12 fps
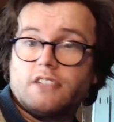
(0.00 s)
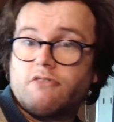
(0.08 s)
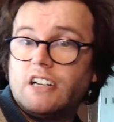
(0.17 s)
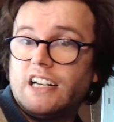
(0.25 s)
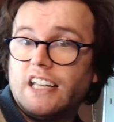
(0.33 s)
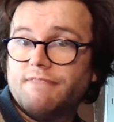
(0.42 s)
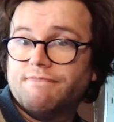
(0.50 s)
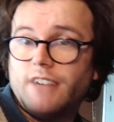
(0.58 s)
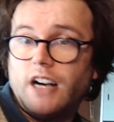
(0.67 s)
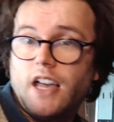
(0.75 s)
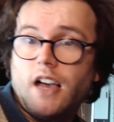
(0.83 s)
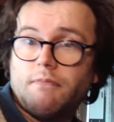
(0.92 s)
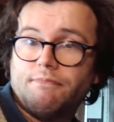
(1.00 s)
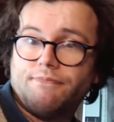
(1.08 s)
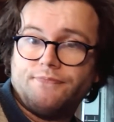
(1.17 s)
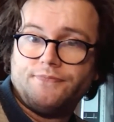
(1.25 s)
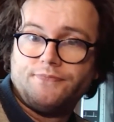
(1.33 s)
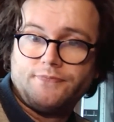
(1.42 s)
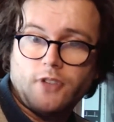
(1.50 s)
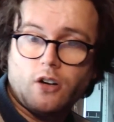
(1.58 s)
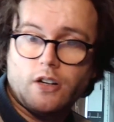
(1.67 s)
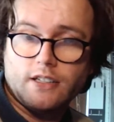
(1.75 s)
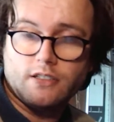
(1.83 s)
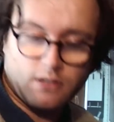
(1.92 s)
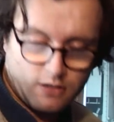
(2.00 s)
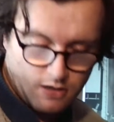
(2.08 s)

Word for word: really. I am. Honest.